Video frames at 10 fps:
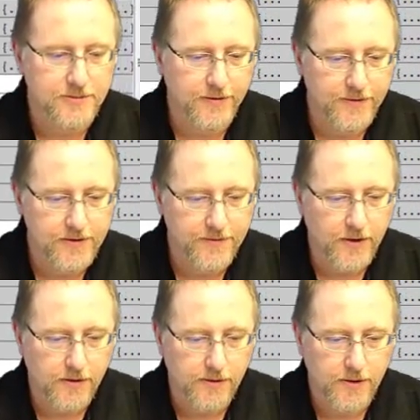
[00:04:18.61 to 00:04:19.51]
But first of
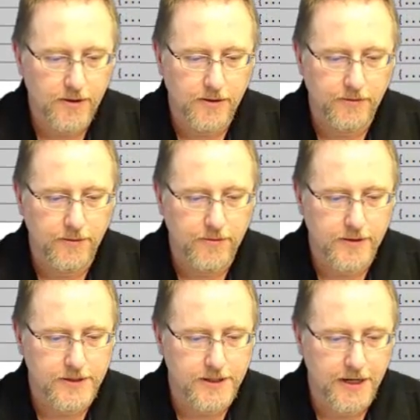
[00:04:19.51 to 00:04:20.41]
all, we
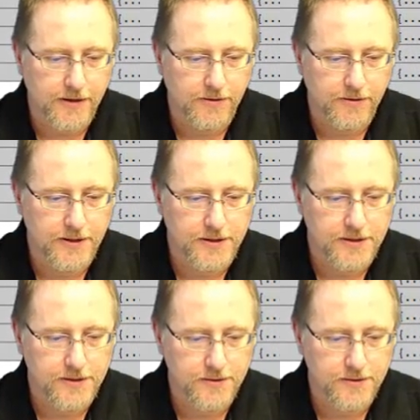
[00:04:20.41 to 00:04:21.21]
want to download this